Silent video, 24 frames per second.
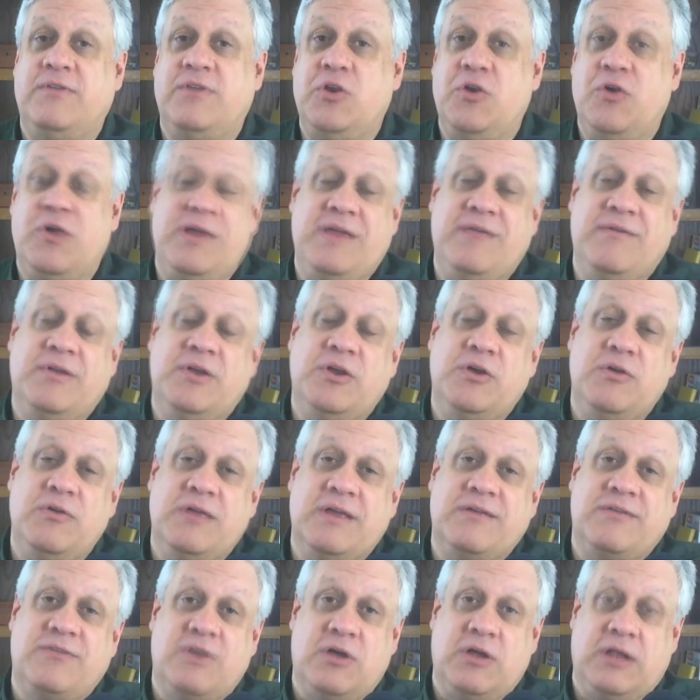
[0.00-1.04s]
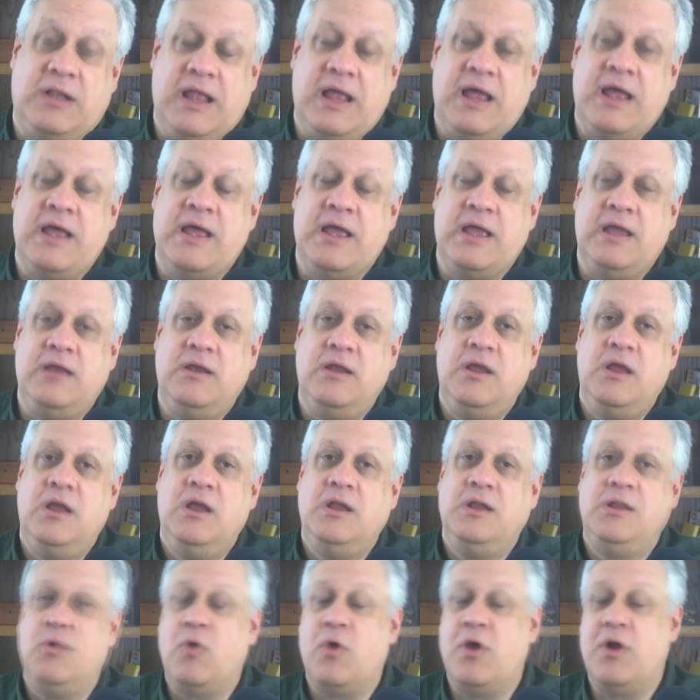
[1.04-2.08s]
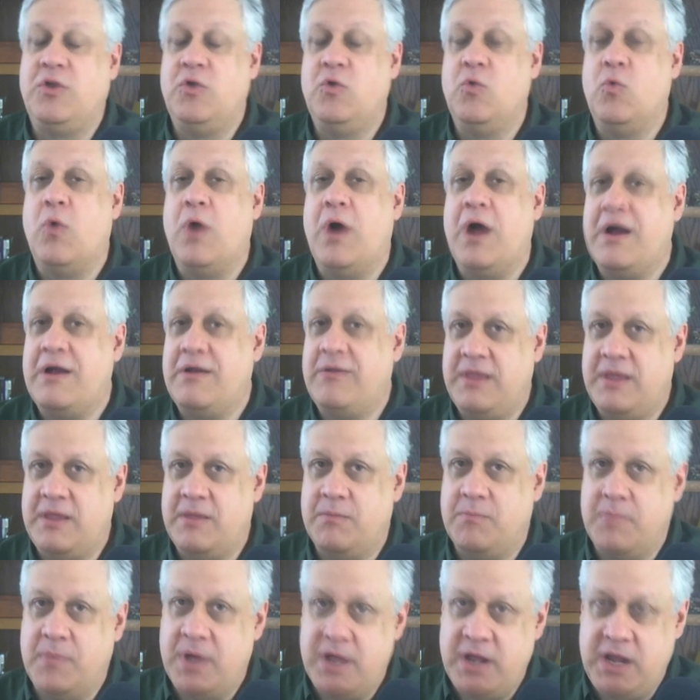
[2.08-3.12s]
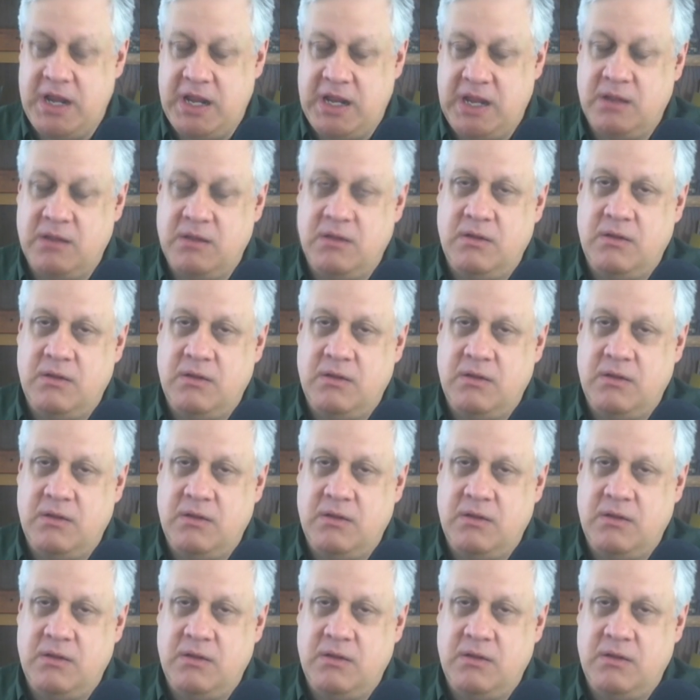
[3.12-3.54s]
and you can even do this online to where you wire them money